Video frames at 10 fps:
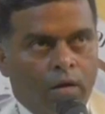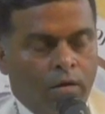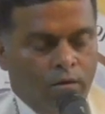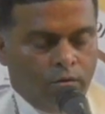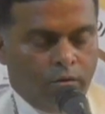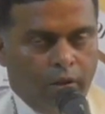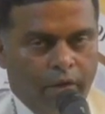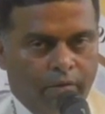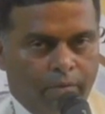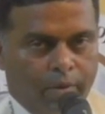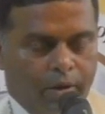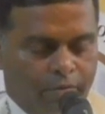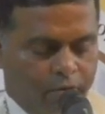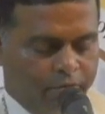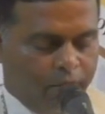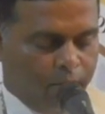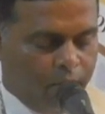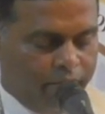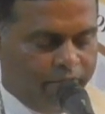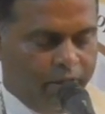Today we pray for the family
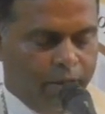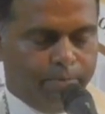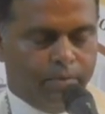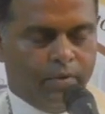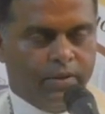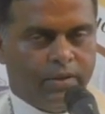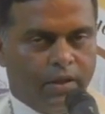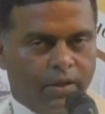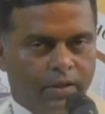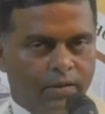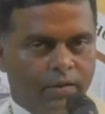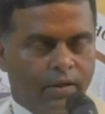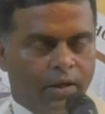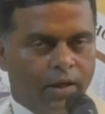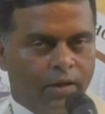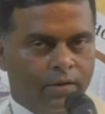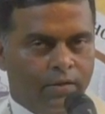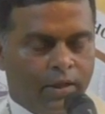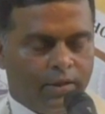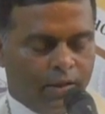of Filipe, Christaline, and
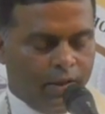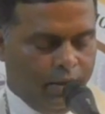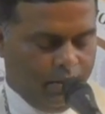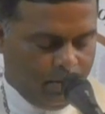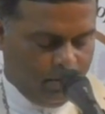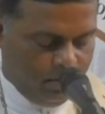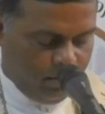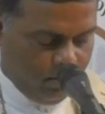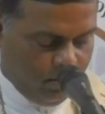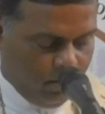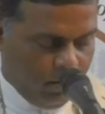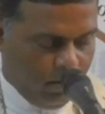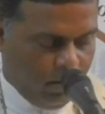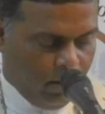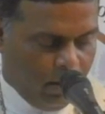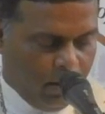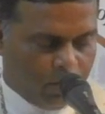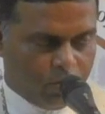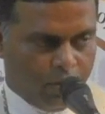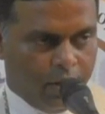Natalie. And
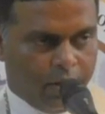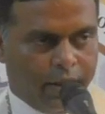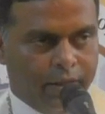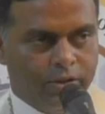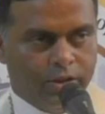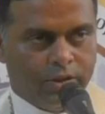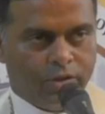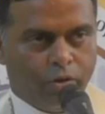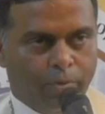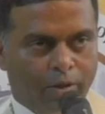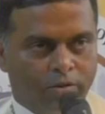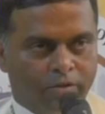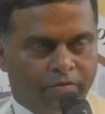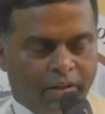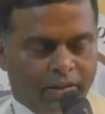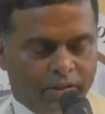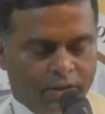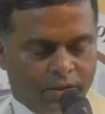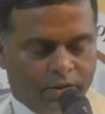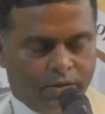as today again, Jesus rebukes the
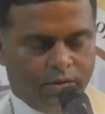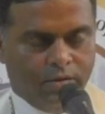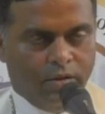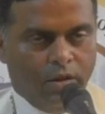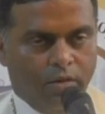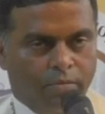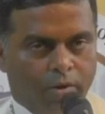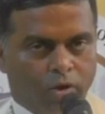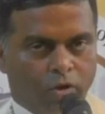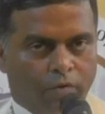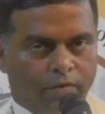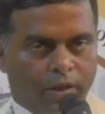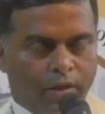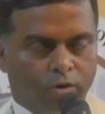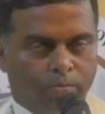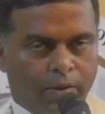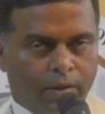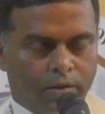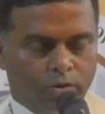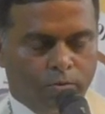Pharisees because of their
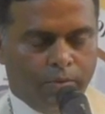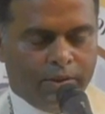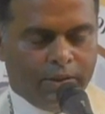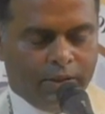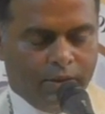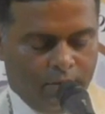duplicity.